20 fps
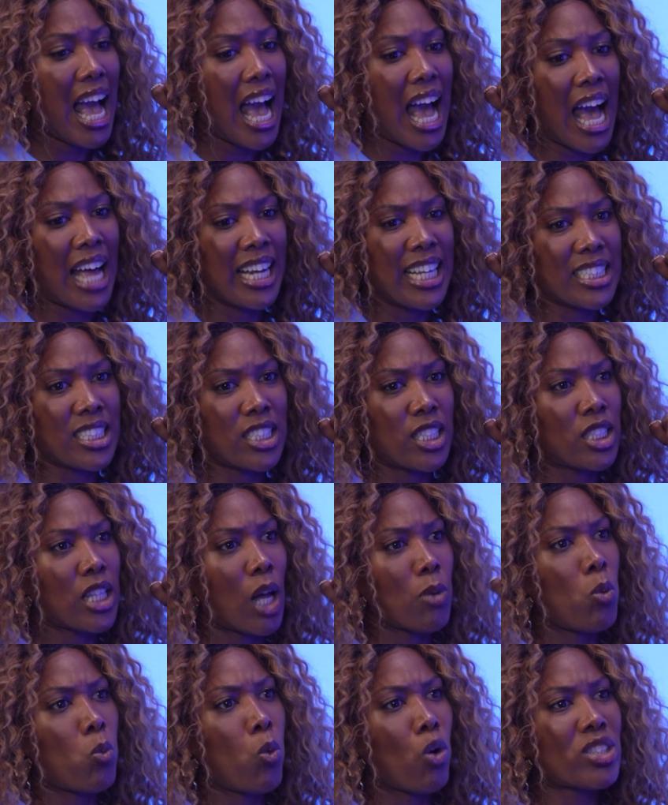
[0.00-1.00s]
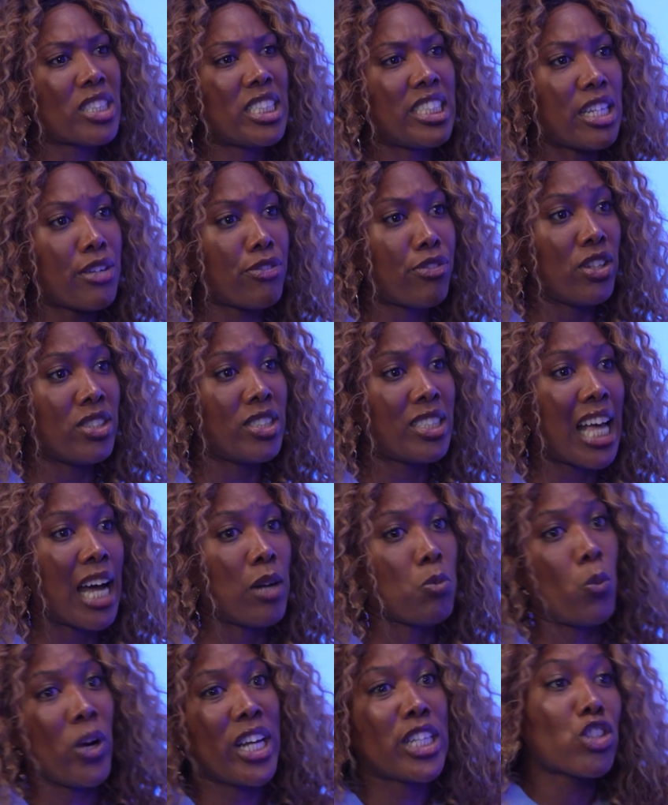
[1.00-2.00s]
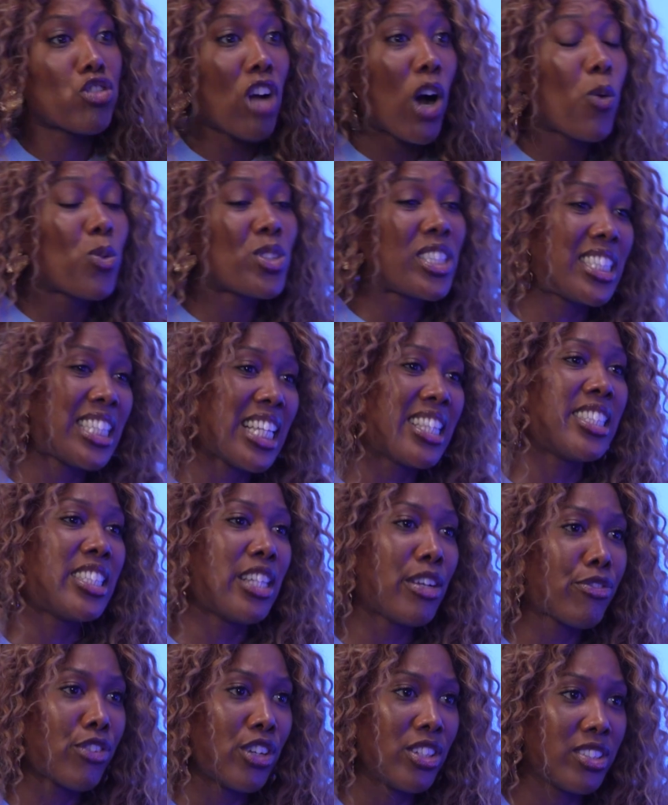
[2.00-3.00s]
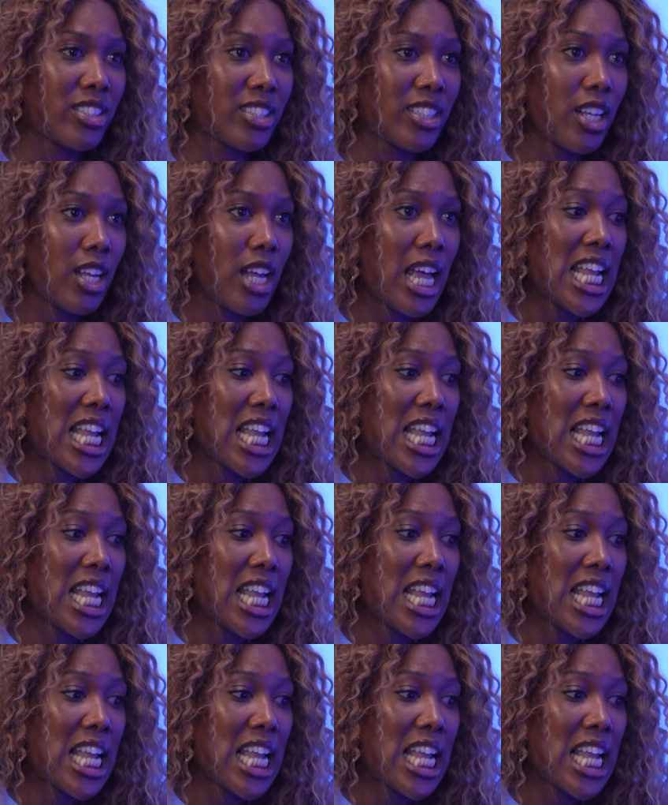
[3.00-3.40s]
And it's just like, well, what's the difference? And we struggle to see the difference.